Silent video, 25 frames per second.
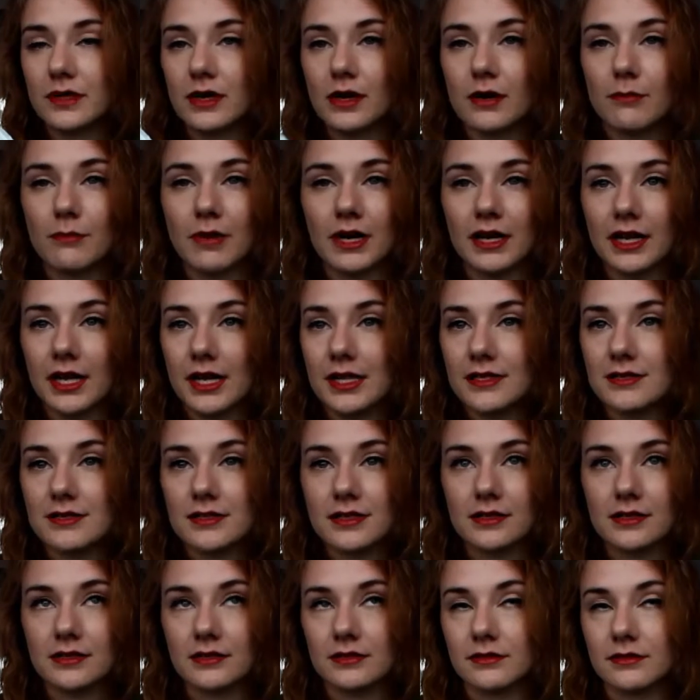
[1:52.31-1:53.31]
my
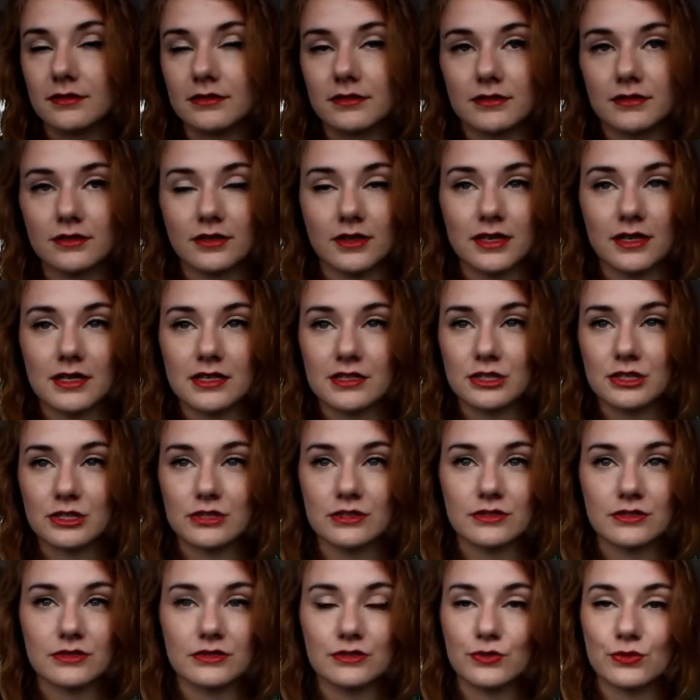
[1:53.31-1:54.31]
cleansing at night is
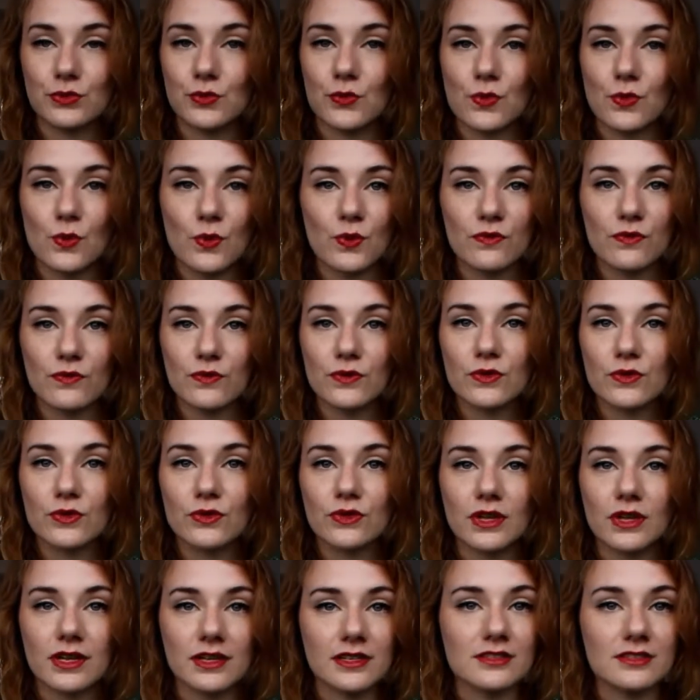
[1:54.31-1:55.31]
just awful
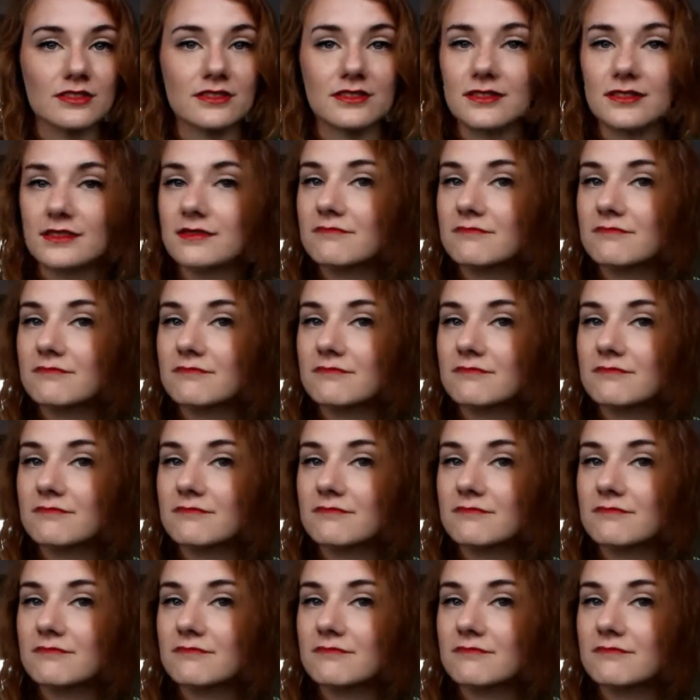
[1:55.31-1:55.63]
and it just